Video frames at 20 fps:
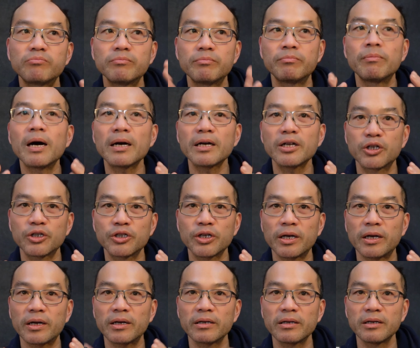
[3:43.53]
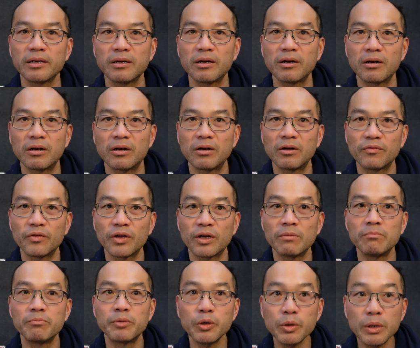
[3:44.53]
market share of the
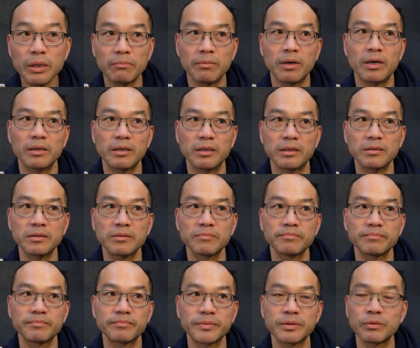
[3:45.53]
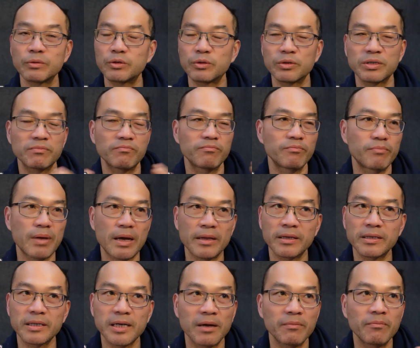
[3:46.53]
computing market, which was at the
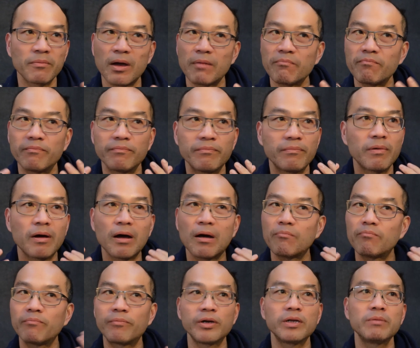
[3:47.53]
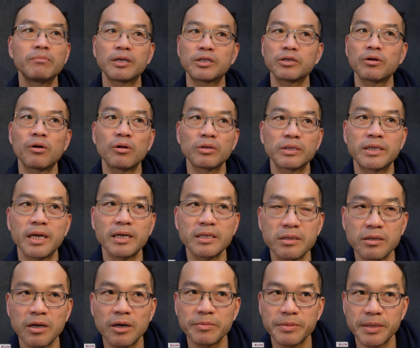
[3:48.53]
time pretty much all
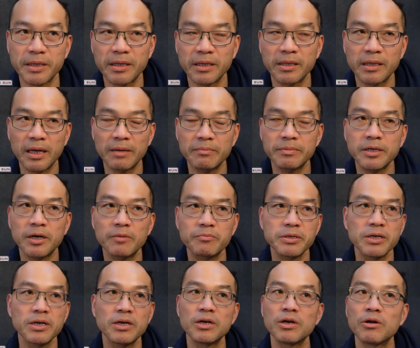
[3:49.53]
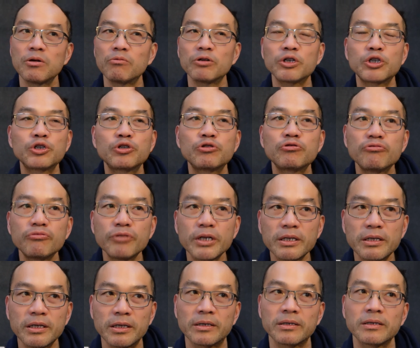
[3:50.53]
desktops and then laptops, was
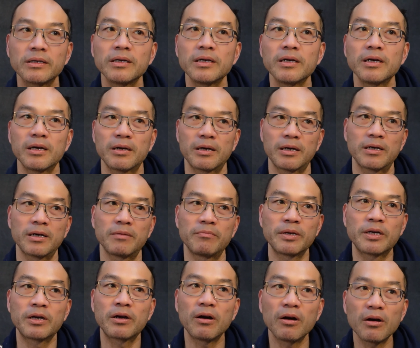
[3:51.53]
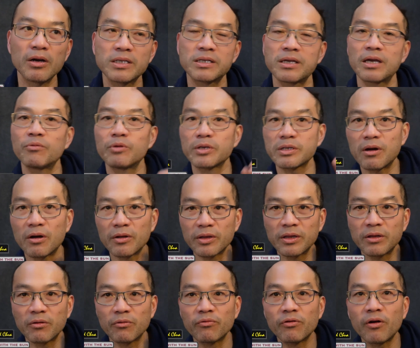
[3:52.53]
shrinking because it was on
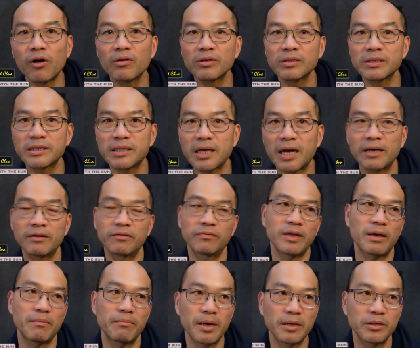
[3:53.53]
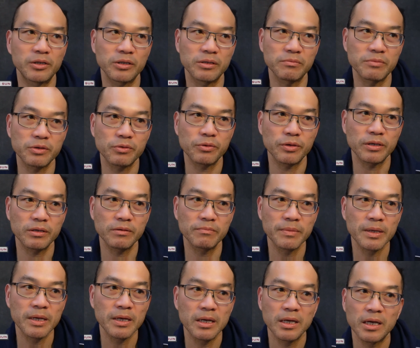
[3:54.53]
the wrong side of that pendulum swing.
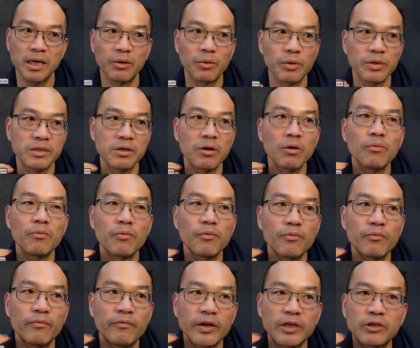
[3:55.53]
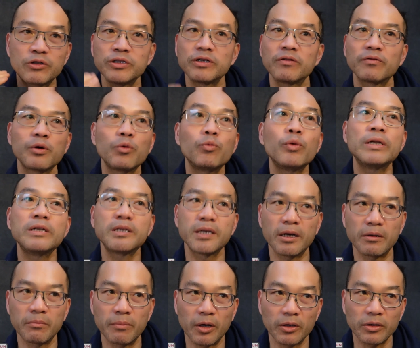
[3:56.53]
It was the victory of the
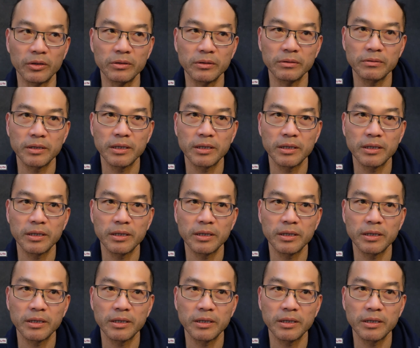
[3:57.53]
Wintel model.